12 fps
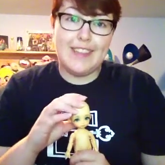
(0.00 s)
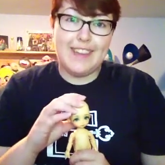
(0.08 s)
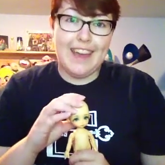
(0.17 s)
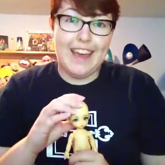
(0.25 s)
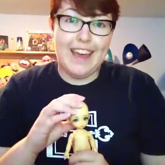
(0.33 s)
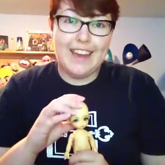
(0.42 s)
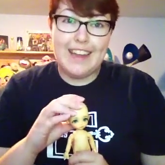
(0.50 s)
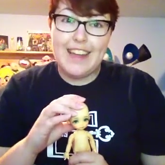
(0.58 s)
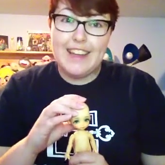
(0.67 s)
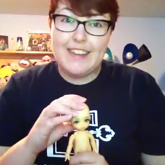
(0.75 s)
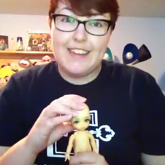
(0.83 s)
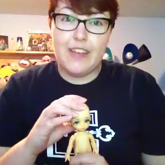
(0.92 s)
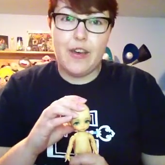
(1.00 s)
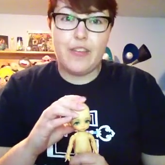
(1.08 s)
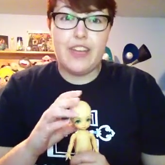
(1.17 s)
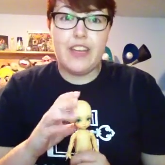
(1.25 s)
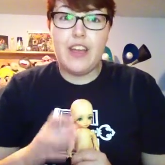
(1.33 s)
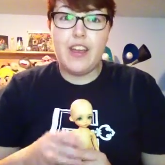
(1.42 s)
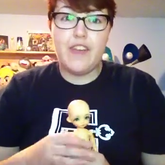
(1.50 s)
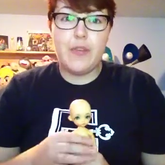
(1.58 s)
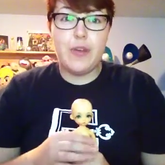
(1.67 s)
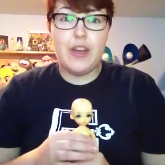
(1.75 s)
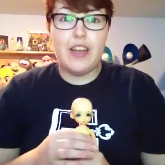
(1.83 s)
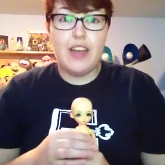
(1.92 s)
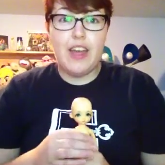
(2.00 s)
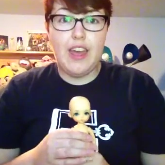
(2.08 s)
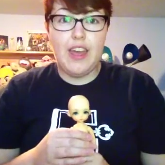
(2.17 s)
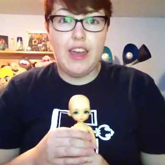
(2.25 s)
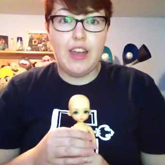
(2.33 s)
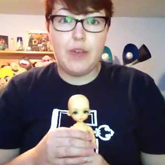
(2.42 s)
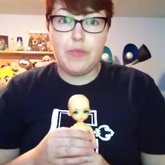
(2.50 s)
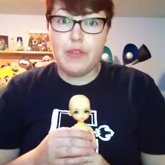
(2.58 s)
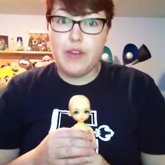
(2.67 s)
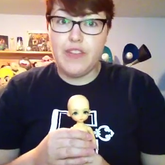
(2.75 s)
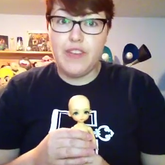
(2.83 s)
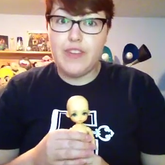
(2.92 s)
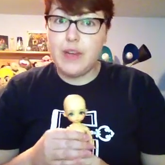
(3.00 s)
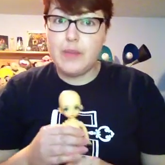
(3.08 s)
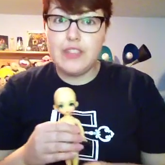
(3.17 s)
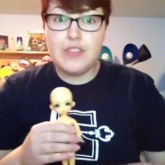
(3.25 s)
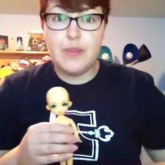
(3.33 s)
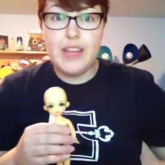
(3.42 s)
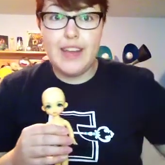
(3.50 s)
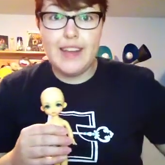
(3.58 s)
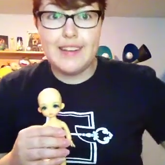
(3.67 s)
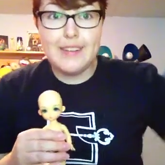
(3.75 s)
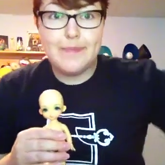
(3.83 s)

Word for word: in that. So take care, everyone, and I hope you have a fabulous weekend.